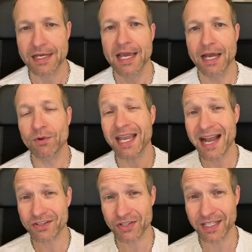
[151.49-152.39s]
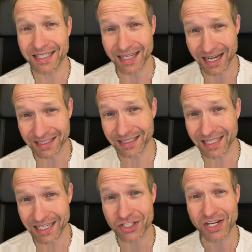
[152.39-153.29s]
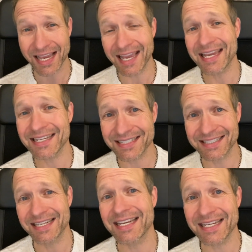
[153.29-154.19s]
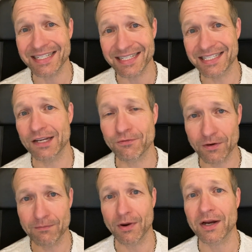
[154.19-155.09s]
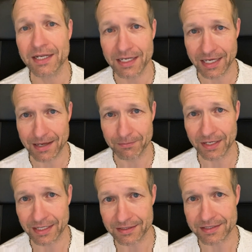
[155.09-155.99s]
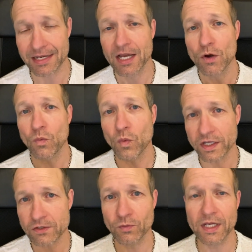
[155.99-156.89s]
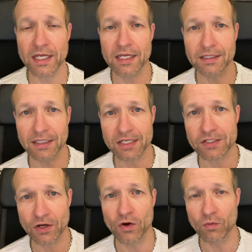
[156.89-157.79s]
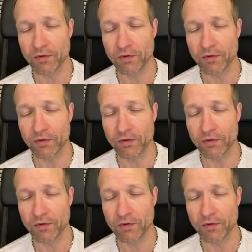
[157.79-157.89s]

and we actually unleash 18 different marketing campaigns once we list a home.